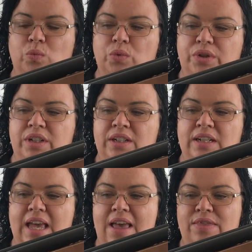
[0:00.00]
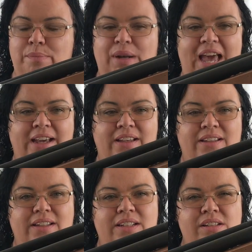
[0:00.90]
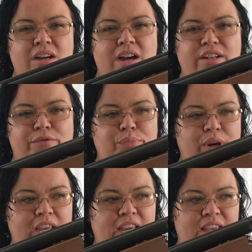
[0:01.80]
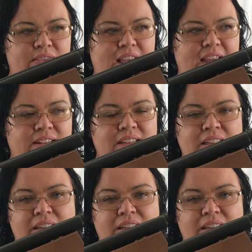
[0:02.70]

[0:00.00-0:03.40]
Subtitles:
the wooden and the black, it's kind of bringing in that,